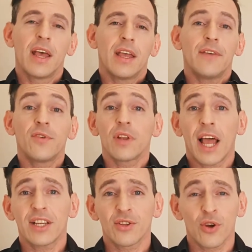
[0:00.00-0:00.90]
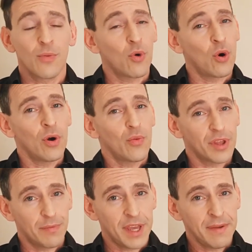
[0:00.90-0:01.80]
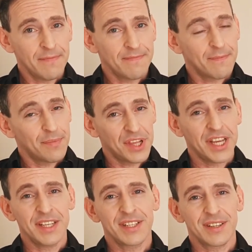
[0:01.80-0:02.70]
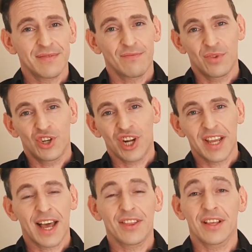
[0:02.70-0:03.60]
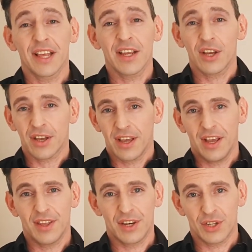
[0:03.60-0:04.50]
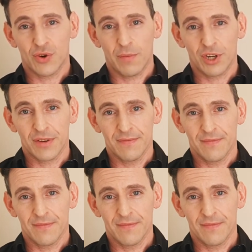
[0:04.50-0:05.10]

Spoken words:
If you'd like to learn more with me, please check out the link in the description.